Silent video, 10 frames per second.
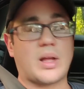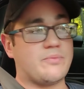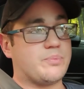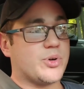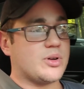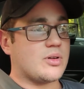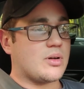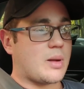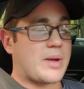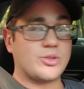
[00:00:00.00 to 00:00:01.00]
I've put
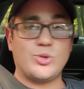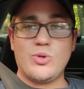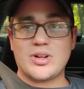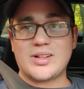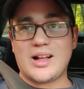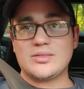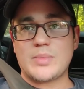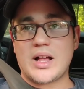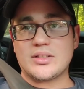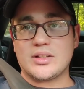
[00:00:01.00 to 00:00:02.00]
about 200,000
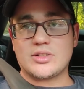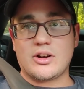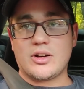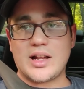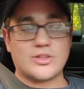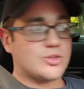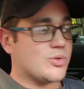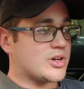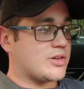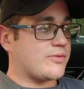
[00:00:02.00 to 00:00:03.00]
miles on this car. It has
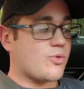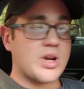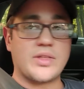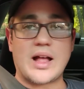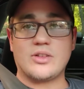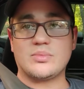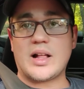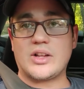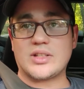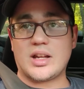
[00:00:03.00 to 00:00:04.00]
240,000
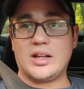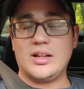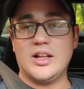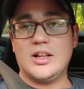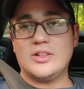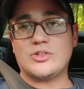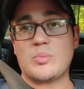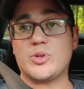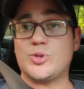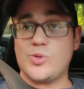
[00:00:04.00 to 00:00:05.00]
miles on it. So
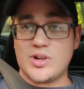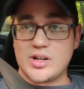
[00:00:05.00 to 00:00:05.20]
I put